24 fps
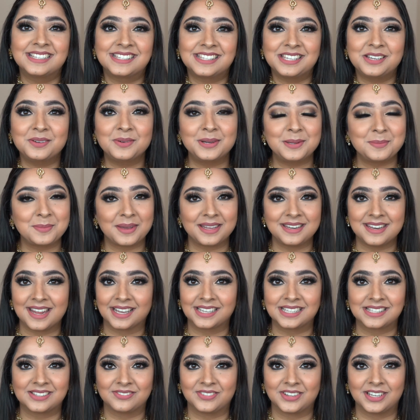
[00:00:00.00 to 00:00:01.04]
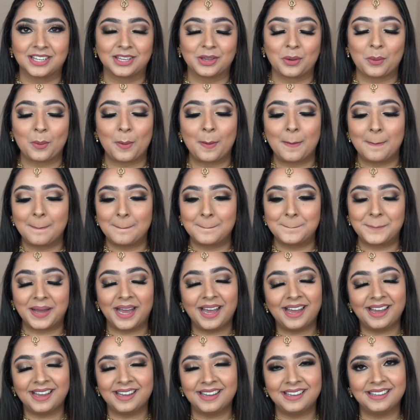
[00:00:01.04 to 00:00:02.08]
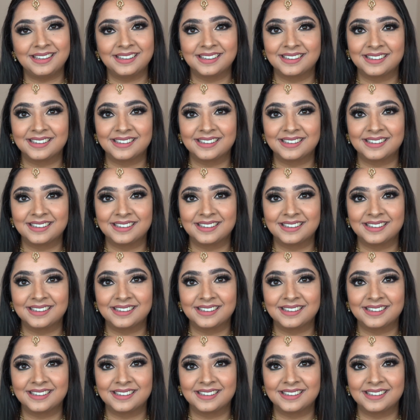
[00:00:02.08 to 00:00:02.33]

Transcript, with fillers: See you in my next video. Bye!